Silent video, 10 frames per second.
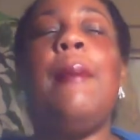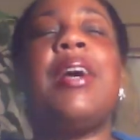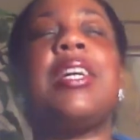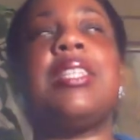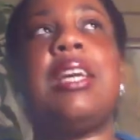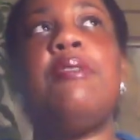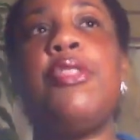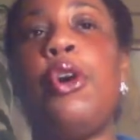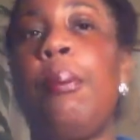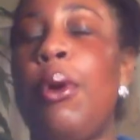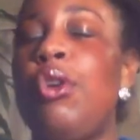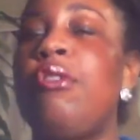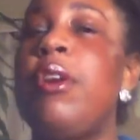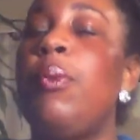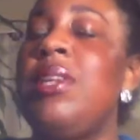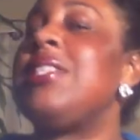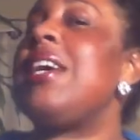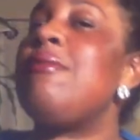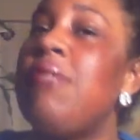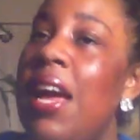Because even though Mercury went
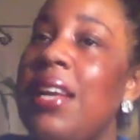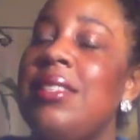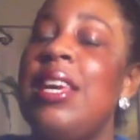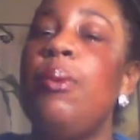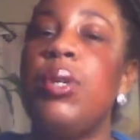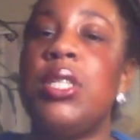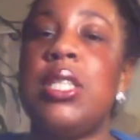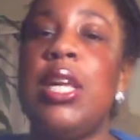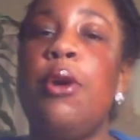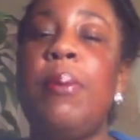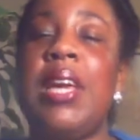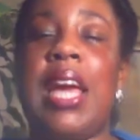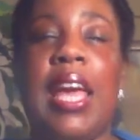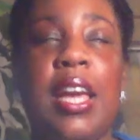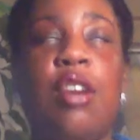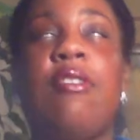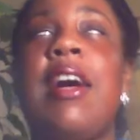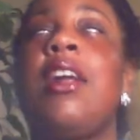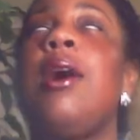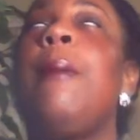direct, it would still be hanging
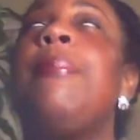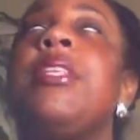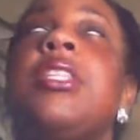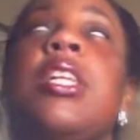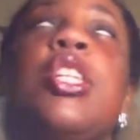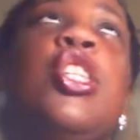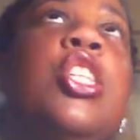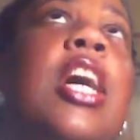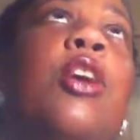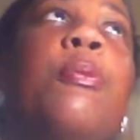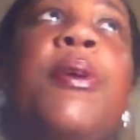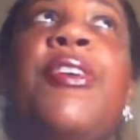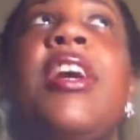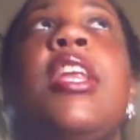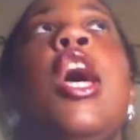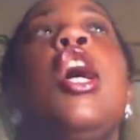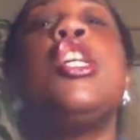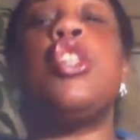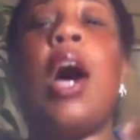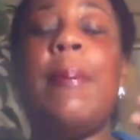around up until its shadow period.
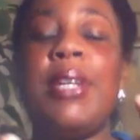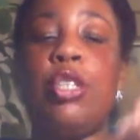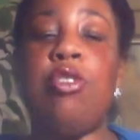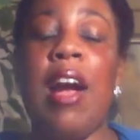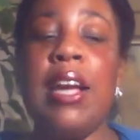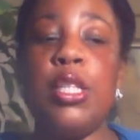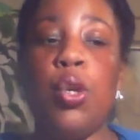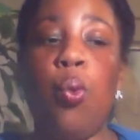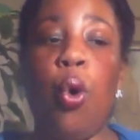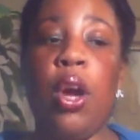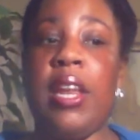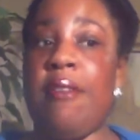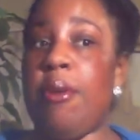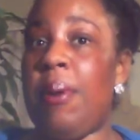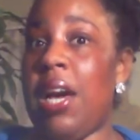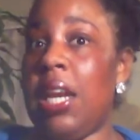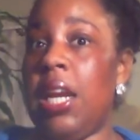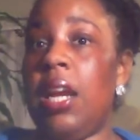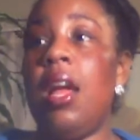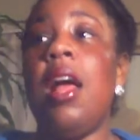So, I've been trying to warn
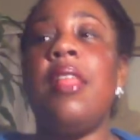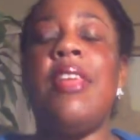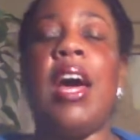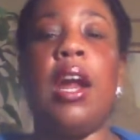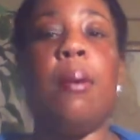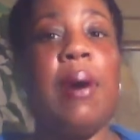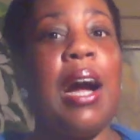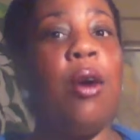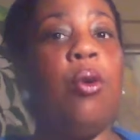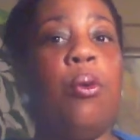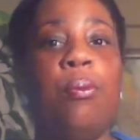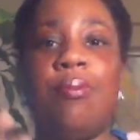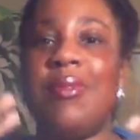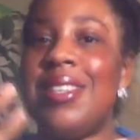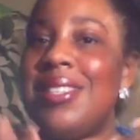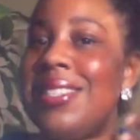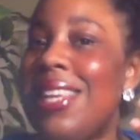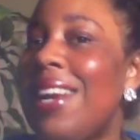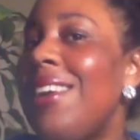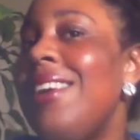everybody that about the
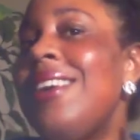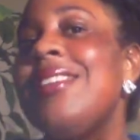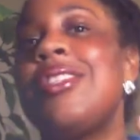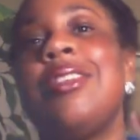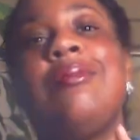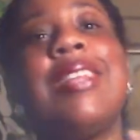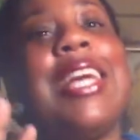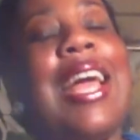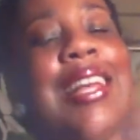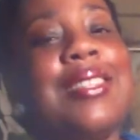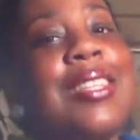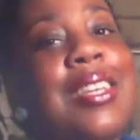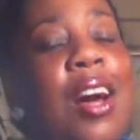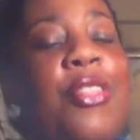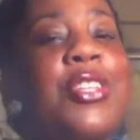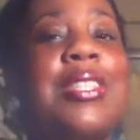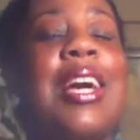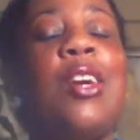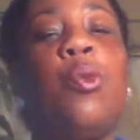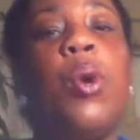second, the ending of the
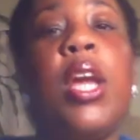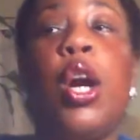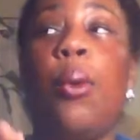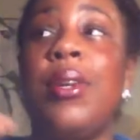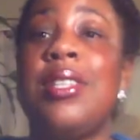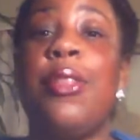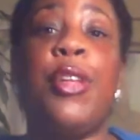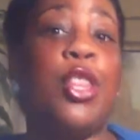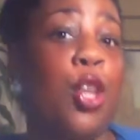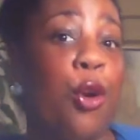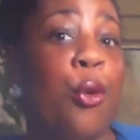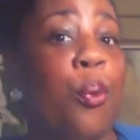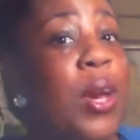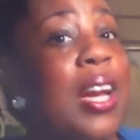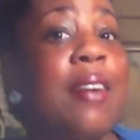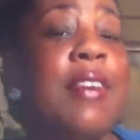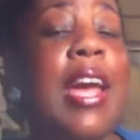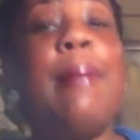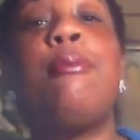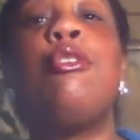second week going into the third week of
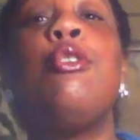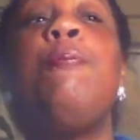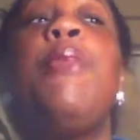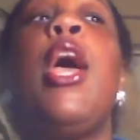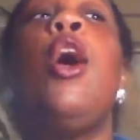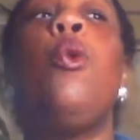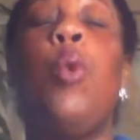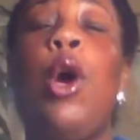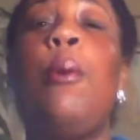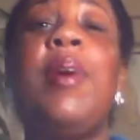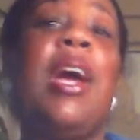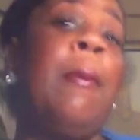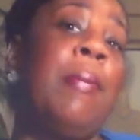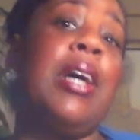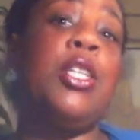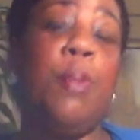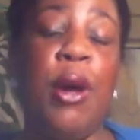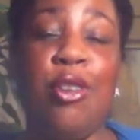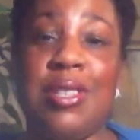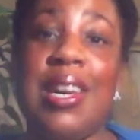April will be a much
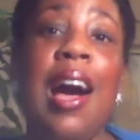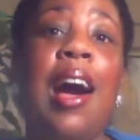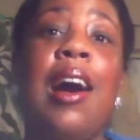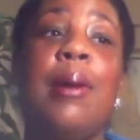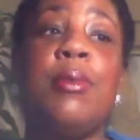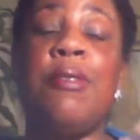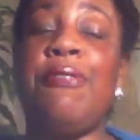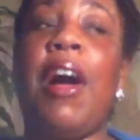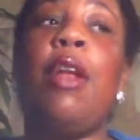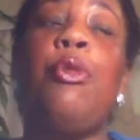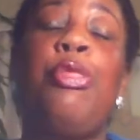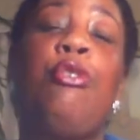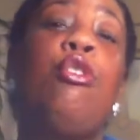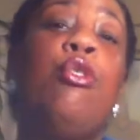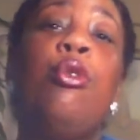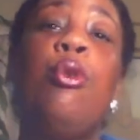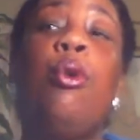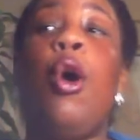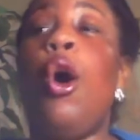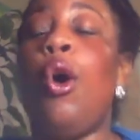better time to follow
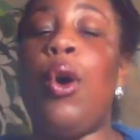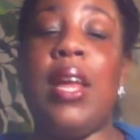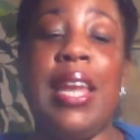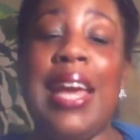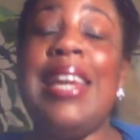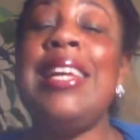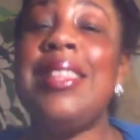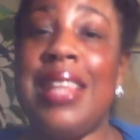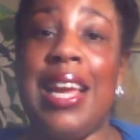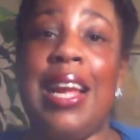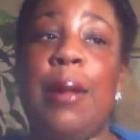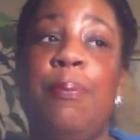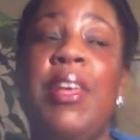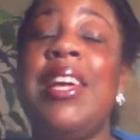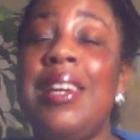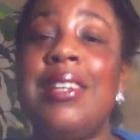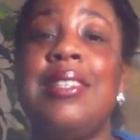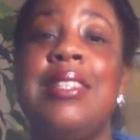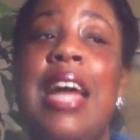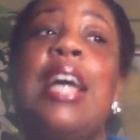through on anything it
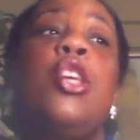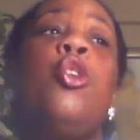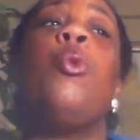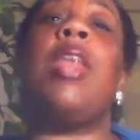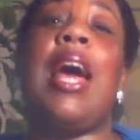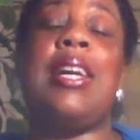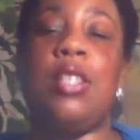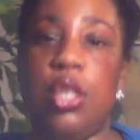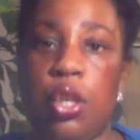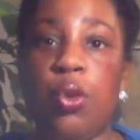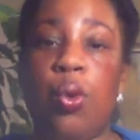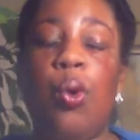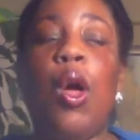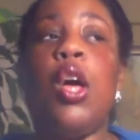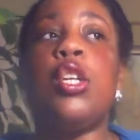is that you would like to do.